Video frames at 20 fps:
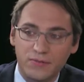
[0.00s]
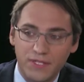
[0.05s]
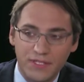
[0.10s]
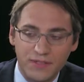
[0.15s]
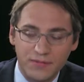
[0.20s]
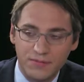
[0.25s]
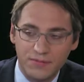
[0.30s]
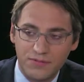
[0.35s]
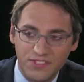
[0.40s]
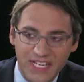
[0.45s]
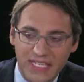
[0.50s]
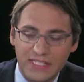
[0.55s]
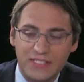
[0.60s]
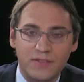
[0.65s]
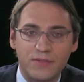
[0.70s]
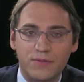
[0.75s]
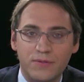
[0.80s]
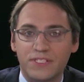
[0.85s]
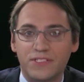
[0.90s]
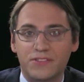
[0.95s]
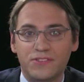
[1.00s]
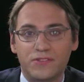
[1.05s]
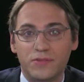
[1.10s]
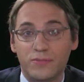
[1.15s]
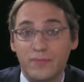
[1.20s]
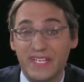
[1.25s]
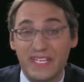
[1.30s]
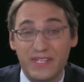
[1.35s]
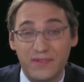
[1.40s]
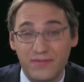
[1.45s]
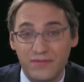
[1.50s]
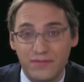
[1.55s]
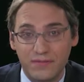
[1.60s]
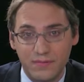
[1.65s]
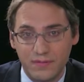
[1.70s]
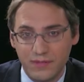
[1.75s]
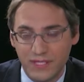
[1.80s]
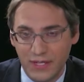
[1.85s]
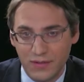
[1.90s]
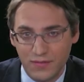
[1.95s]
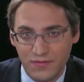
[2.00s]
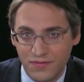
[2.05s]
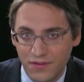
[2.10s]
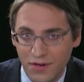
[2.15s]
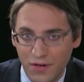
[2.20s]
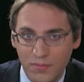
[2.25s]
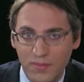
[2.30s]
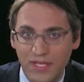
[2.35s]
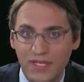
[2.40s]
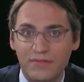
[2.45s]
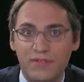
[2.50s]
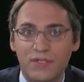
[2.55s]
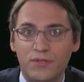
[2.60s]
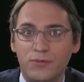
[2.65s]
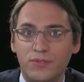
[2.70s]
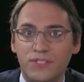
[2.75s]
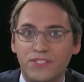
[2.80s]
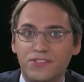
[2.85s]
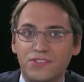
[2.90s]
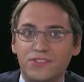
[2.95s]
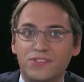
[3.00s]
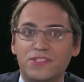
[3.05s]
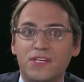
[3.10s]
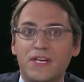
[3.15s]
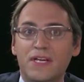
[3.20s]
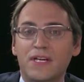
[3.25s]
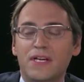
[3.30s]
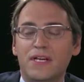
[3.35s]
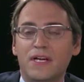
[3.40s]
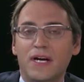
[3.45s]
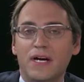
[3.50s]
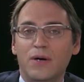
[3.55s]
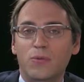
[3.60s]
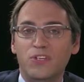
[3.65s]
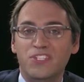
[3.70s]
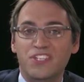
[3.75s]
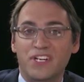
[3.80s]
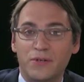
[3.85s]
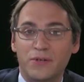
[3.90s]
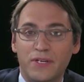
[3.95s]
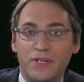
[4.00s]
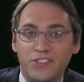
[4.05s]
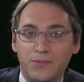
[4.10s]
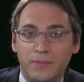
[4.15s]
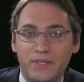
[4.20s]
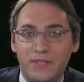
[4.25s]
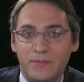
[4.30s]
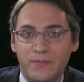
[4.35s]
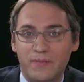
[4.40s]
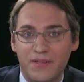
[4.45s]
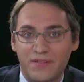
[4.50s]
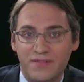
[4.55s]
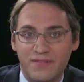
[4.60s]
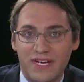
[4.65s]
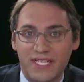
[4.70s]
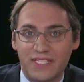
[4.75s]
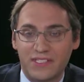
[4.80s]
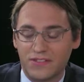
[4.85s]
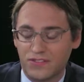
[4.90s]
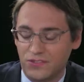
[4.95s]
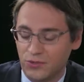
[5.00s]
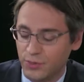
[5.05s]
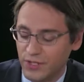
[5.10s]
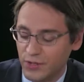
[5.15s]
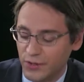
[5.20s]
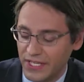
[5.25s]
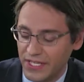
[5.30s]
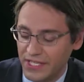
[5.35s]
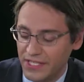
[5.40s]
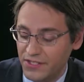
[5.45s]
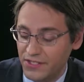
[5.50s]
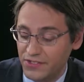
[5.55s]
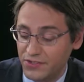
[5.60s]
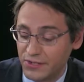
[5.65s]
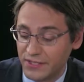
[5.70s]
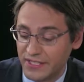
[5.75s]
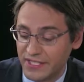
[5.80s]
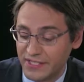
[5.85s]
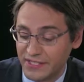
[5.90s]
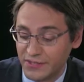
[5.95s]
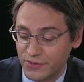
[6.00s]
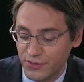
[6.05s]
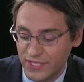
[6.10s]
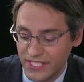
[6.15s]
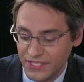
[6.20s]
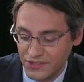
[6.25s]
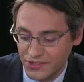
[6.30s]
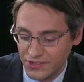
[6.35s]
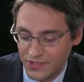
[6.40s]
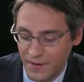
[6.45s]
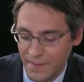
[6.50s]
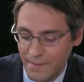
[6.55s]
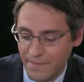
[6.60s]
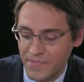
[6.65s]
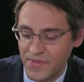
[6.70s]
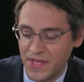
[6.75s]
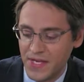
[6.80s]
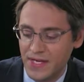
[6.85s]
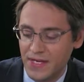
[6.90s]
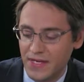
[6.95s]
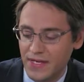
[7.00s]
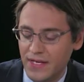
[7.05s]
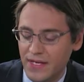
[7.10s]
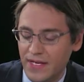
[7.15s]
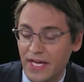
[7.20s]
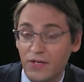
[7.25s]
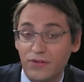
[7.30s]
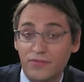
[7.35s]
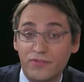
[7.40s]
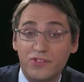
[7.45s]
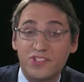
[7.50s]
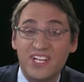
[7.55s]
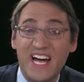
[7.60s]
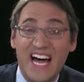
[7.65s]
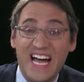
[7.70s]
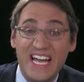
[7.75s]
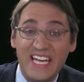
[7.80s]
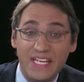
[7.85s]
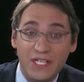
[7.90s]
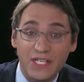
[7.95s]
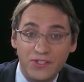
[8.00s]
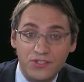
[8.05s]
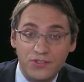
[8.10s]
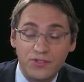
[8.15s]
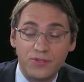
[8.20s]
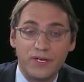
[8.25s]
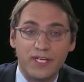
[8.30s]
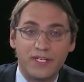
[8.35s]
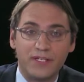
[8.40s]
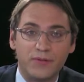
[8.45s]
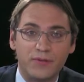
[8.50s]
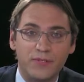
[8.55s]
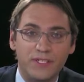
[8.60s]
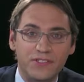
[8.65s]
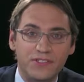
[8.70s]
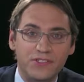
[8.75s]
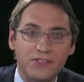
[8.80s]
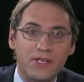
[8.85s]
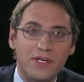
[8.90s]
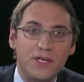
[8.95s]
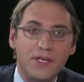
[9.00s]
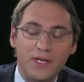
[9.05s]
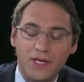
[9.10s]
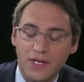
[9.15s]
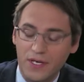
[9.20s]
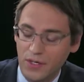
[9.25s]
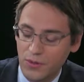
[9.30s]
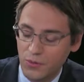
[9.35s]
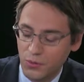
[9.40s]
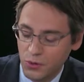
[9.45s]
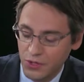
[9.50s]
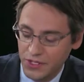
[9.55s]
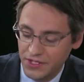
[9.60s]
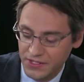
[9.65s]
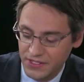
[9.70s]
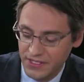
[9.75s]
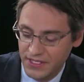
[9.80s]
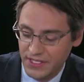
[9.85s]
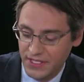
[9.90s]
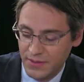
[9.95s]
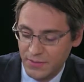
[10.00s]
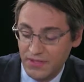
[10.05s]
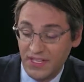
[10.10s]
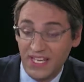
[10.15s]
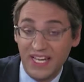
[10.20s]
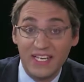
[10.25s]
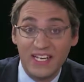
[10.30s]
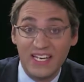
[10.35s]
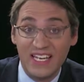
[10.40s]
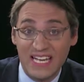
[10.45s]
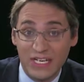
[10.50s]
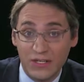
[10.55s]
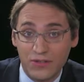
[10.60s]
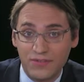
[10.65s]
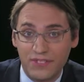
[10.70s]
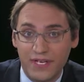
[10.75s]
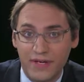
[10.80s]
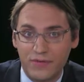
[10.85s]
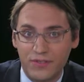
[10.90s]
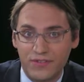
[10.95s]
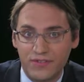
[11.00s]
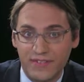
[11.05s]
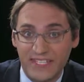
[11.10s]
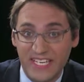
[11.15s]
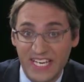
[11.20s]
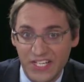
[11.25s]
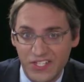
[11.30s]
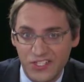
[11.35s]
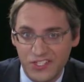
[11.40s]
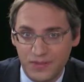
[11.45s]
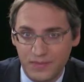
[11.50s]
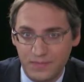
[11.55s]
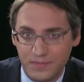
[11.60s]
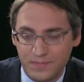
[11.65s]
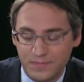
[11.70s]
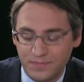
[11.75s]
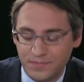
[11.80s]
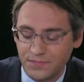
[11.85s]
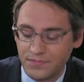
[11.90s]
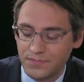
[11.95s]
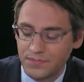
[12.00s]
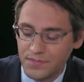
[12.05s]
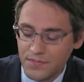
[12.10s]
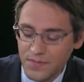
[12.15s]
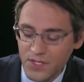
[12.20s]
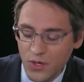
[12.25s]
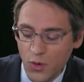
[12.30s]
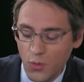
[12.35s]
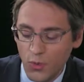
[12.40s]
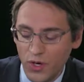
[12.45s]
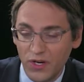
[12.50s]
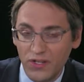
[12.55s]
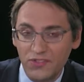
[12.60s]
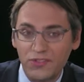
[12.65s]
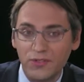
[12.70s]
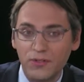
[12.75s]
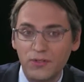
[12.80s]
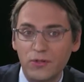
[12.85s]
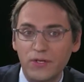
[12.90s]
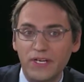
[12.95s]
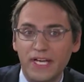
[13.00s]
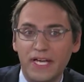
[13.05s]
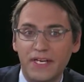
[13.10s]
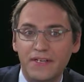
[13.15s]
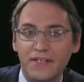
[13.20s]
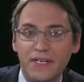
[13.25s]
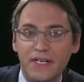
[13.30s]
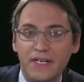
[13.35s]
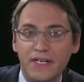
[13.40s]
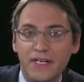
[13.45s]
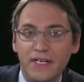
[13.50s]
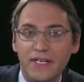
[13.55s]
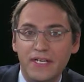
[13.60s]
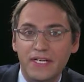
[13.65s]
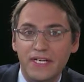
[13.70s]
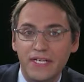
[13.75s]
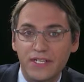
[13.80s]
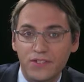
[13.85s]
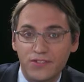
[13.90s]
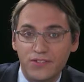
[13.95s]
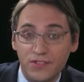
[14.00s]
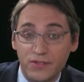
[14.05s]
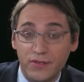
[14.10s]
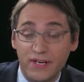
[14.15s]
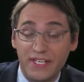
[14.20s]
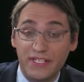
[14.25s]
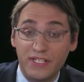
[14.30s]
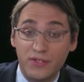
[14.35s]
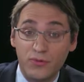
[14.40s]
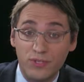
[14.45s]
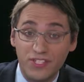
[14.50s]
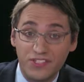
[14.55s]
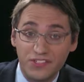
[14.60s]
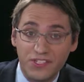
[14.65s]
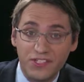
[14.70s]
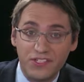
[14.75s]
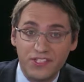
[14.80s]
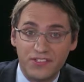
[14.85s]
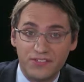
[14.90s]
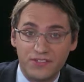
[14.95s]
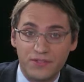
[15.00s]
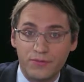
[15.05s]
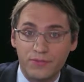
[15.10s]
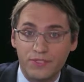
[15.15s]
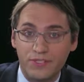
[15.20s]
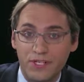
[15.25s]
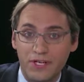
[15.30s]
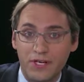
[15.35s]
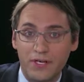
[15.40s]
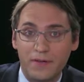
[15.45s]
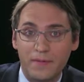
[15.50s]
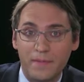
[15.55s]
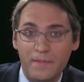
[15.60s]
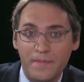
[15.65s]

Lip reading: sector risk, you may get kind of firm level risks which are not explained by the factors. So we look at idiosyncratic risk, and of course high idiosyncratic risk would imply a lack of diversification. We also look at idiosyncratic risk-adjusted return.